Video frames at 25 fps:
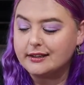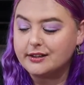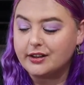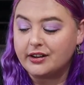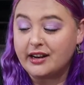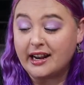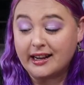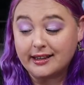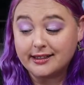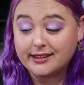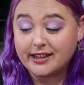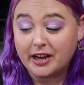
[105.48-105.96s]
So
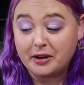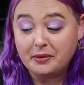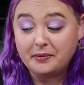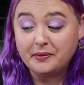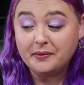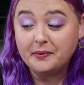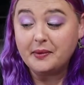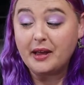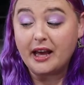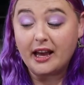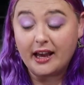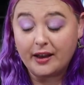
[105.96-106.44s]
next
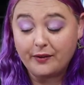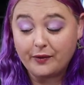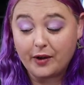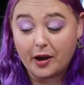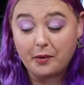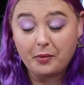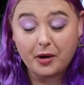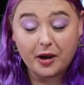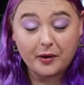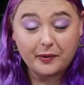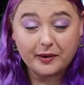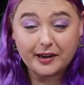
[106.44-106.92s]
time, if
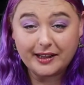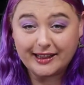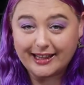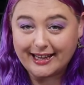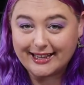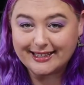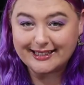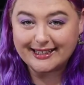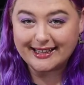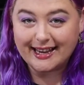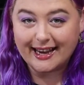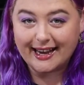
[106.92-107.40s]
I buy one of
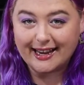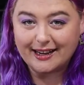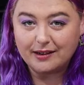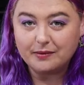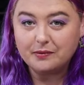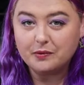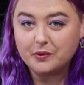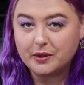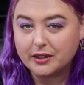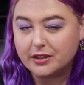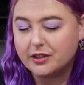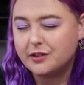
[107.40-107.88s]
these
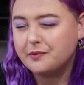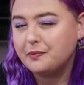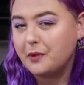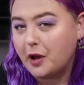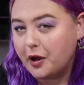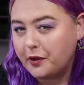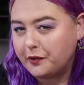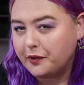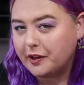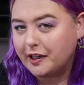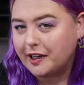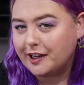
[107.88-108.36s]
again, which
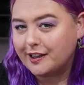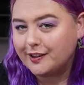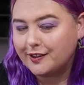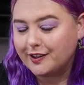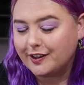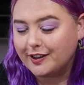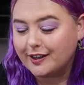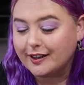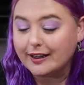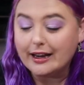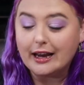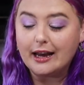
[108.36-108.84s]
hopefully I
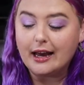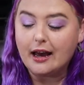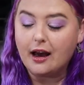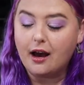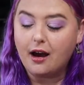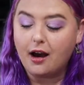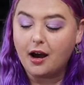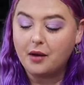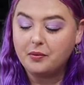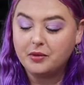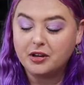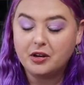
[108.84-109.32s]
do,
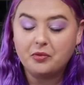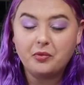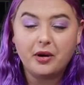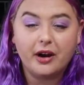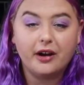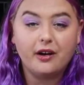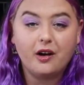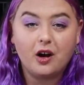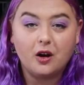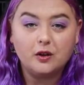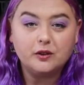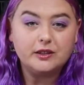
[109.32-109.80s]
I'm gonna
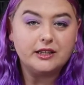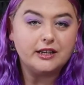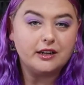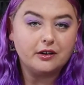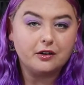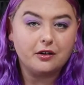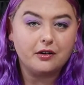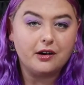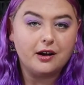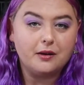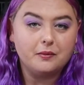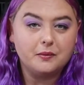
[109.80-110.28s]
buy a whole tin
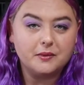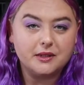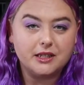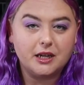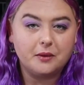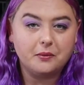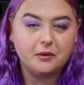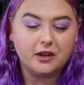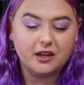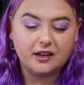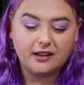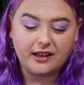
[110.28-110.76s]
of crumbs and
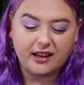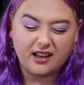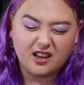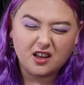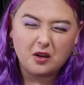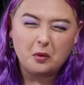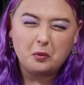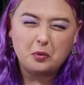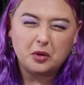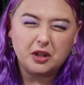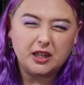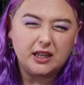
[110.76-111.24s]
I'm gonna like
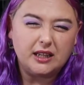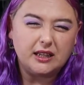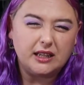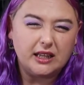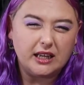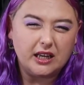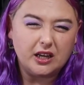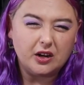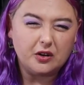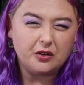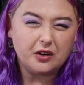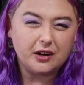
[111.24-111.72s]

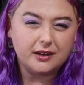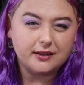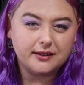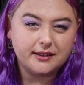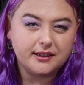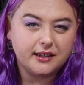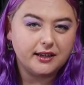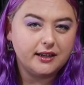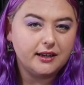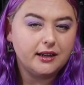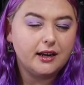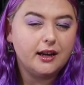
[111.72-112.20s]
completely
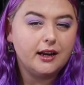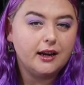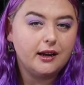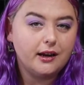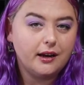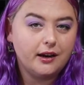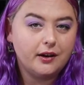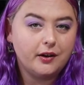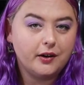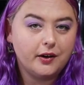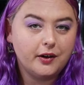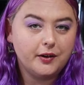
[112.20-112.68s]
encrust it.
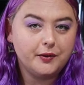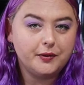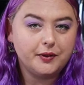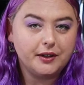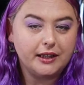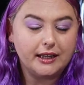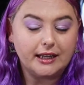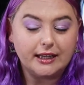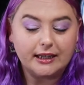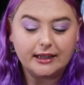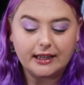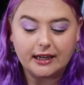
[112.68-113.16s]
And
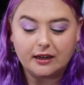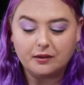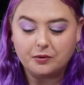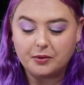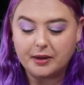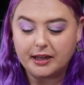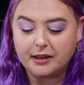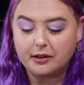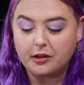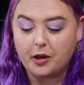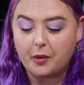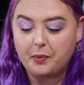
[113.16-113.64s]
hopefully that'll
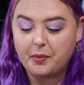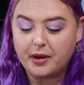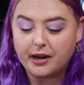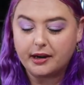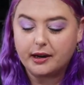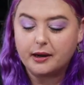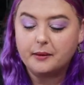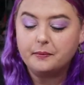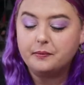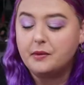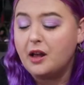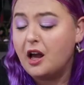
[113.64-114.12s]
be a lot better.
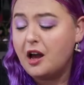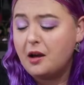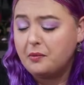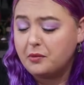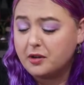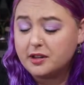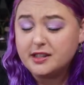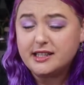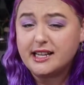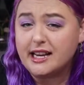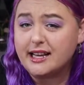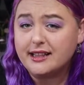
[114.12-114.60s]
I'm
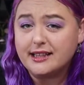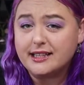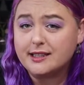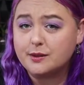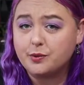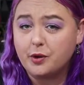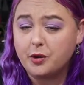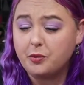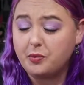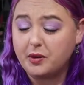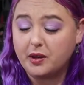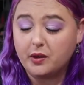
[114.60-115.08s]
not saying this
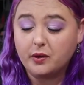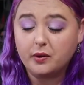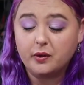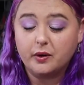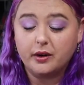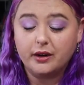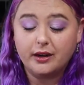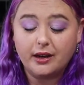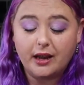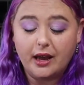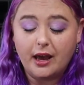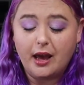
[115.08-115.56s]
won't be
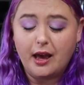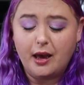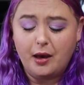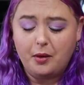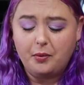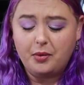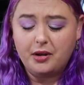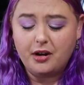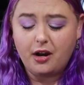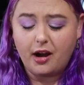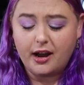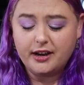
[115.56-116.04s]
good,
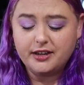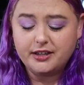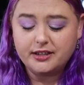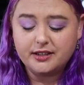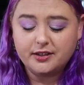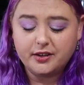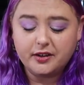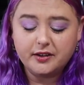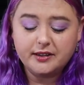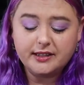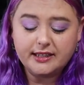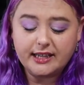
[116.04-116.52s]
but I
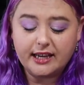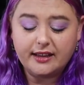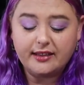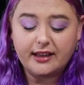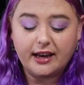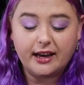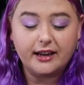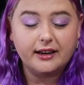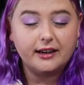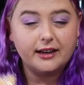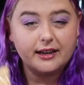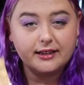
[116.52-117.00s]
just don't see
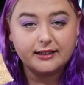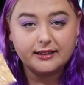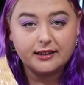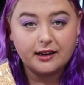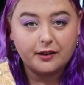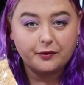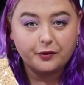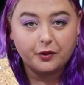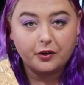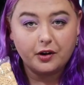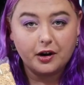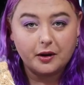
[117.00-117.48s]
that as
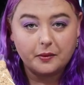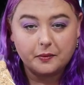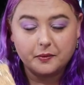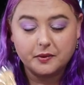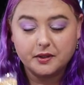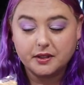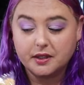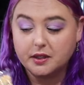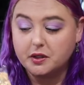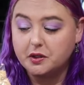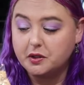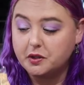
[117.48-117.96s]
enough
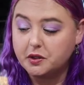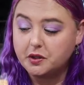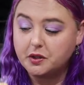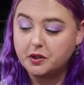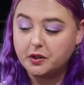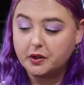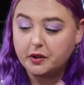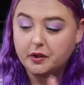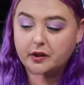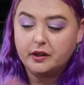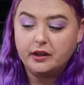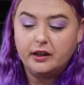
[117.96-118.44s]
crumbs to
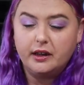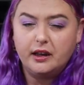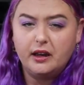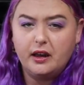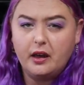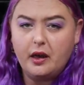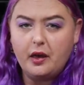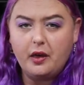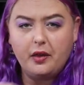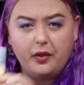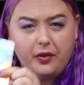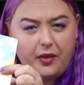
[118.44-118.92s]
do
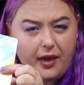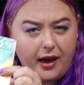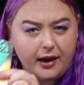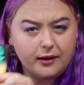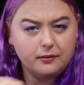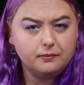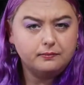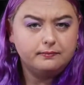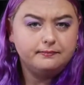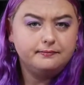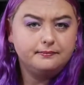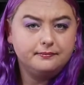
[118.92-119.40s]

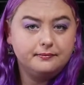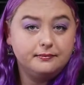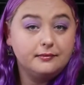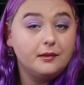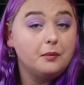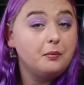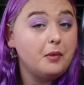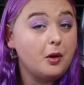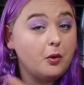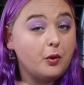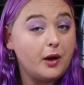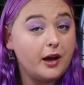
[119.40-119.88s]
that.
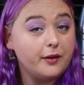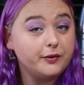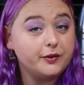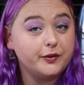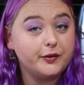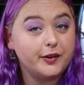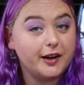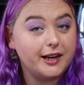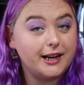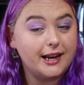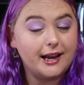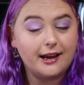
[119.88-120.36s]
But we'll have to
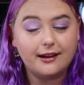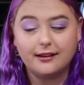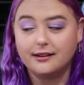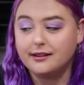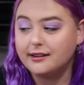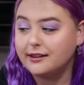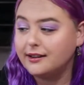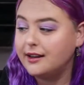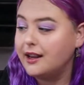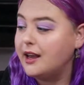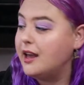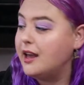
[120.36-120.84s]
find out.